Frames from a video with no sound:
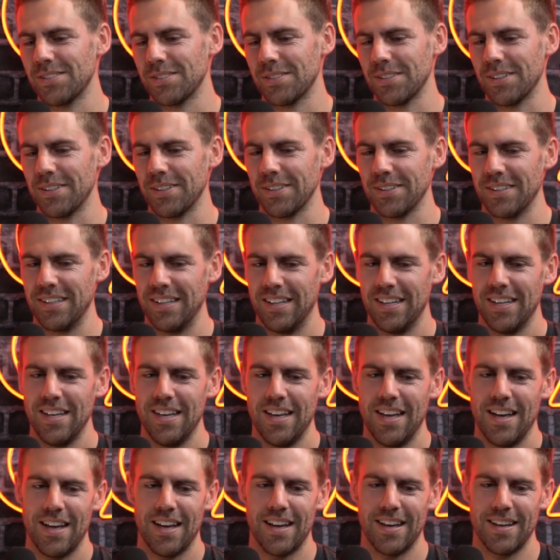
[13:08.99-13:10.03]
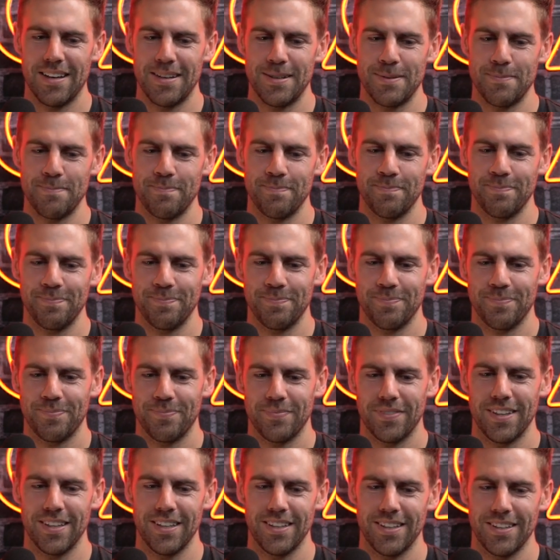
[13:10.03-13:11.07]
So,
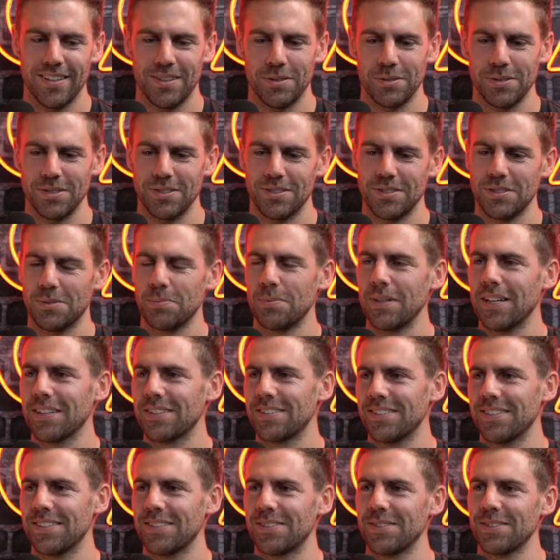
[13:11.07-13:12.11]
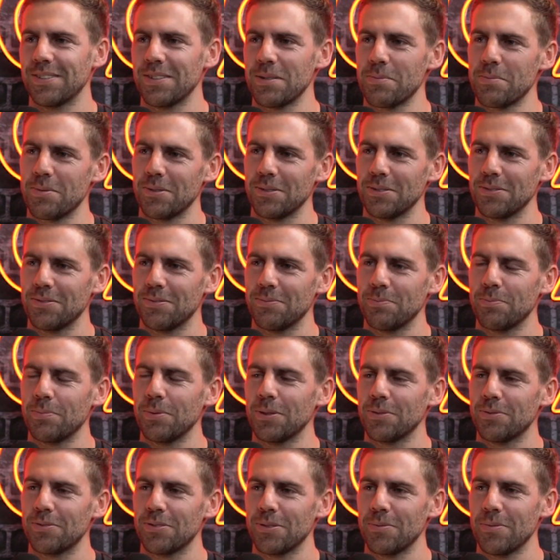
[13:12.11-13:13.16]
yeah, it was just back to the drawing
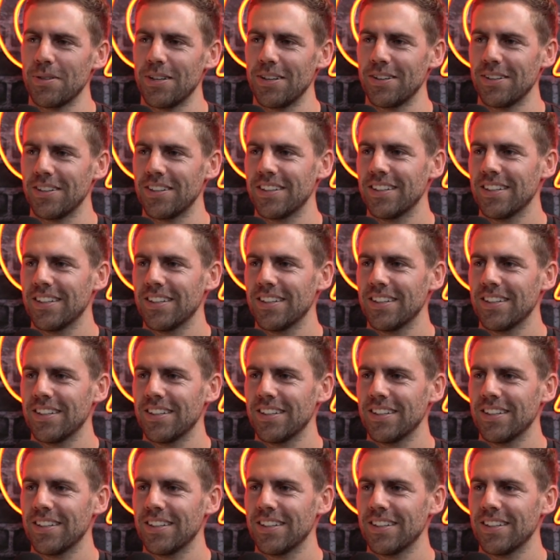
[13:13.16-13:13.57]
board from there on.